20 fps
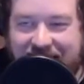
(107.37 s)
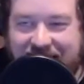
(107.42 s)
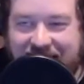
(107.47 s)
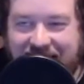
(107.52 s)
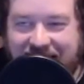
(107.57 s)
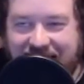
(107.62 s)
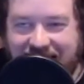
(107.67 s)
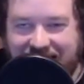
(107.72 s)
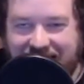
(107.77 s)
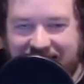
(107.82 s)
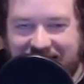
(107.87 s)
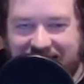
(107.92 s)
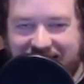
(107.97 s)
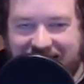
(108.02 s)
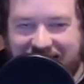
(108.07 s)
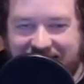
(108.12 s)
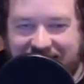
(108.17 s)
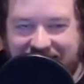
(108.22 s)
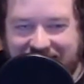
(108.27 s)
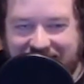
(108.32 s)

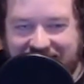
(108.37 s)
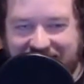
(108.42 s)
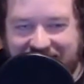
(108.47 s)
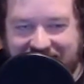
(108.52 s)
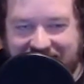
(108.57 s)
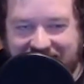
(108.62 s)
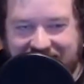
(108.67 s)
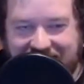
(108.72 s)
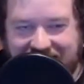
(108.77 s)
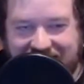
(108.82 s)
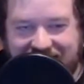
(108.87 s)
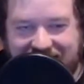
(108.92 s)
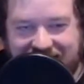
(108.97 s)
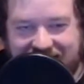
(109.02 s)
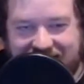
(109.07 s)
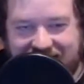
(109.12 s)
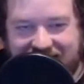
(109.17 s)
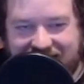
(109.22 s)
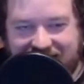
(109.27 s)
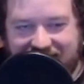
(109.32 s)

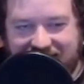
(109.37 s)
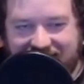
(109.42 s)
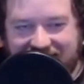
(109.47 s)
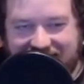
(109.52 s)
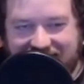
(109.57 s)
(not speaking)